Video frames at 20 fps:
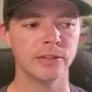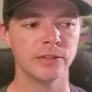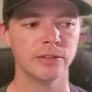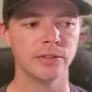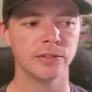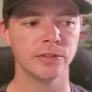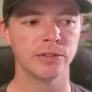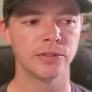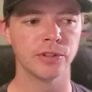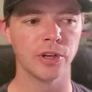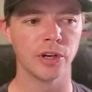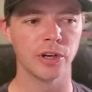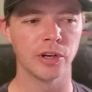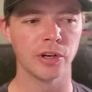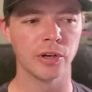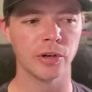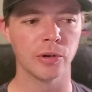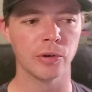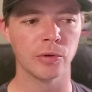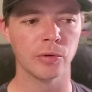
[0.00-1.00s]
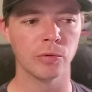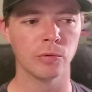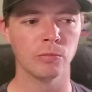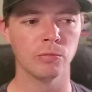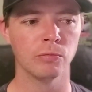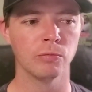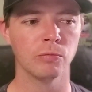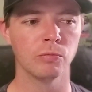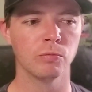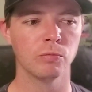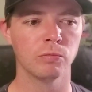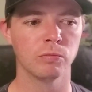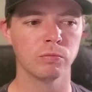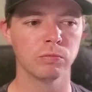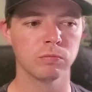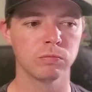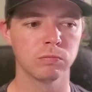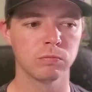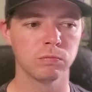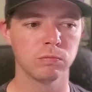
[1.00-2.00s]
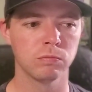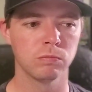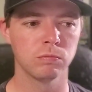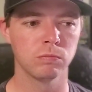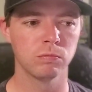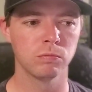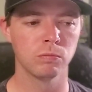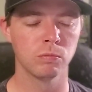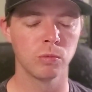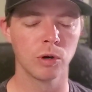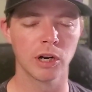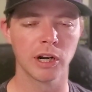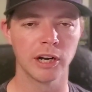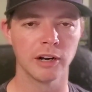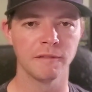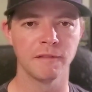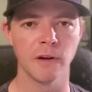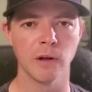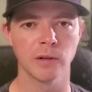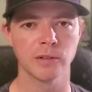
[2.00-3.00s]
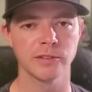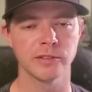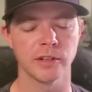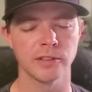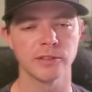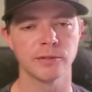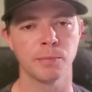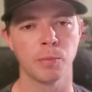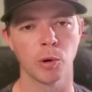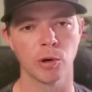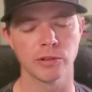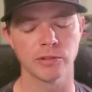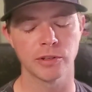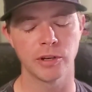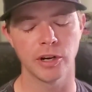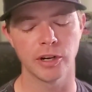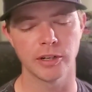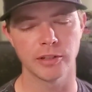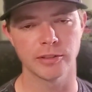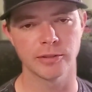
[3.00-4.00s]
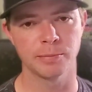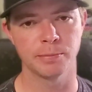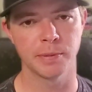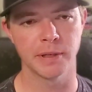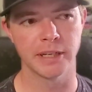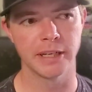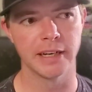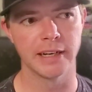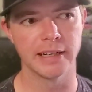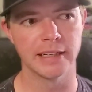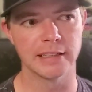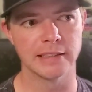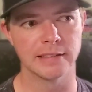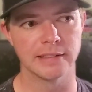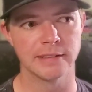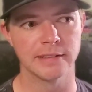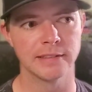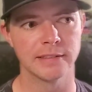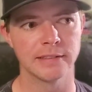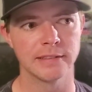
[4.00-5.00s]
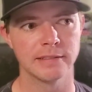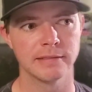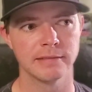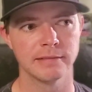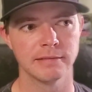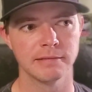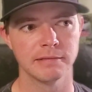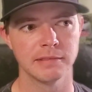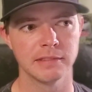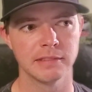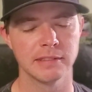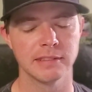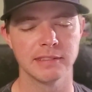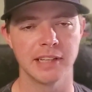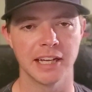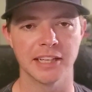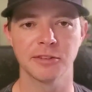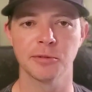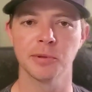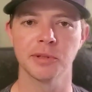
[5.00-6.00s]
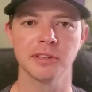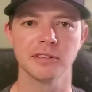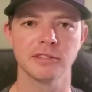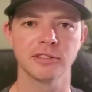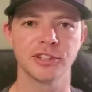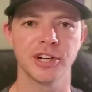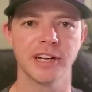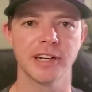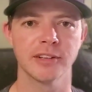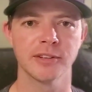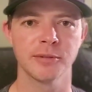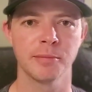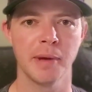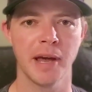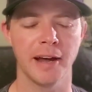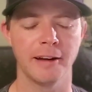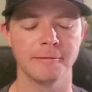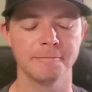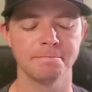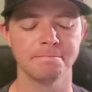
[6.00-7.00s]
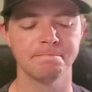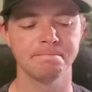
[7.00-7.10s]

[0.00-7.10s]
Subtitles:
So we're going to focus on sports cards because that's what this channel is about.